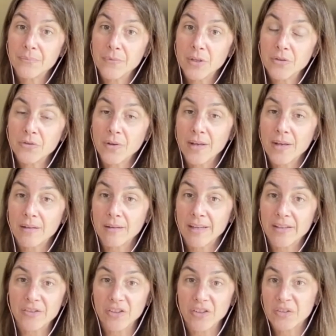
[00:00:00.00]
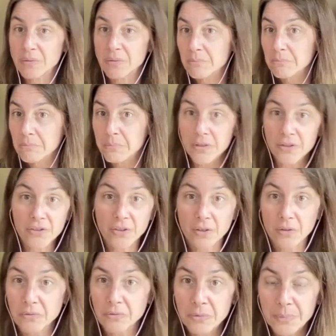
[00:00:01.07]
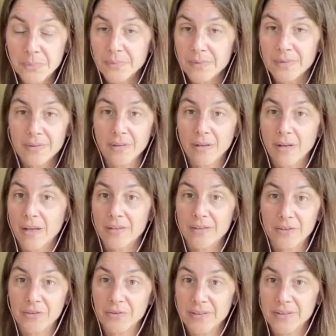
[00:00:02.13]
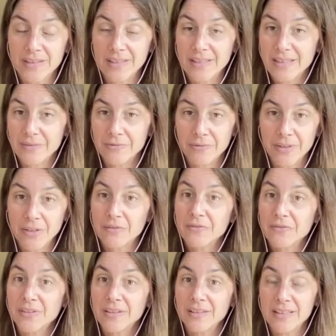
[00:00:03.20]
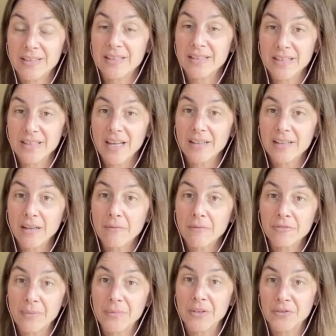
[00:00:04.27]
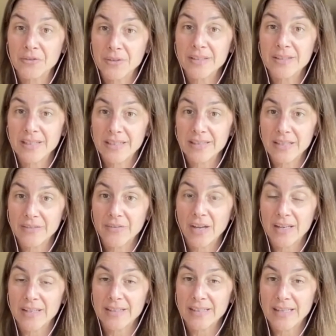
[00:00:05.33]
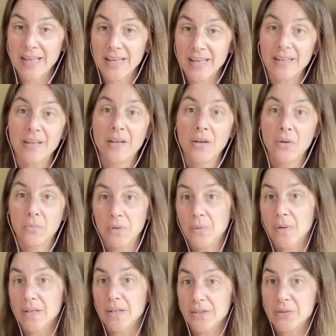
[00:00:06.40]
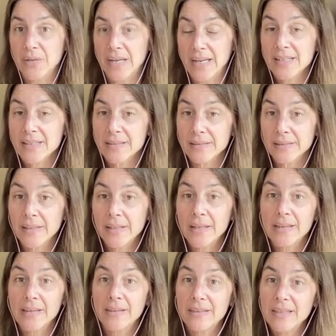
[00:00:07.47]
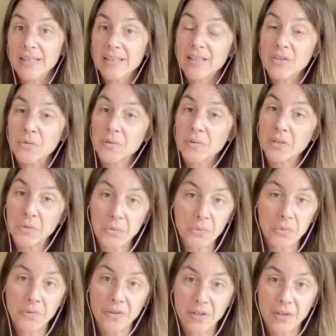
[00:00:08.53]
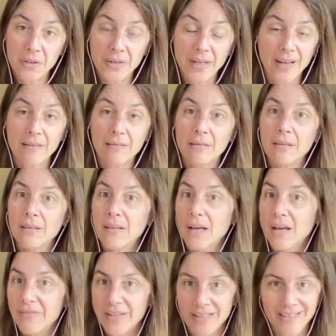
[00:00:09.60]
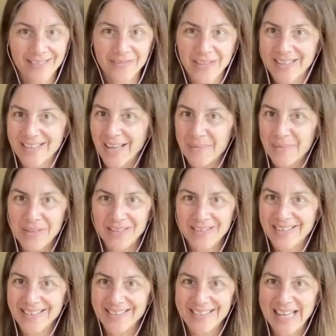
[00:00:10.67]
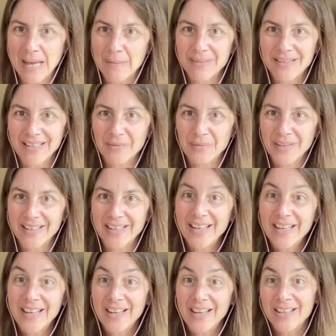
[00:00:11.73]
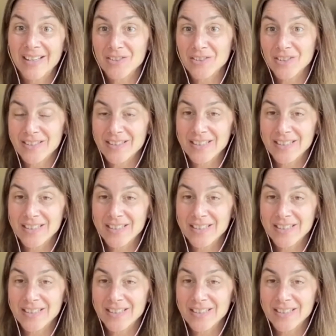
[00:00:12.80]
try to like just push a group on the trustees if we don't feel it's got to come from the trustees. They've got to say, we want to do X. The thing that's really cool though, and I love it when this is happening, when a trustee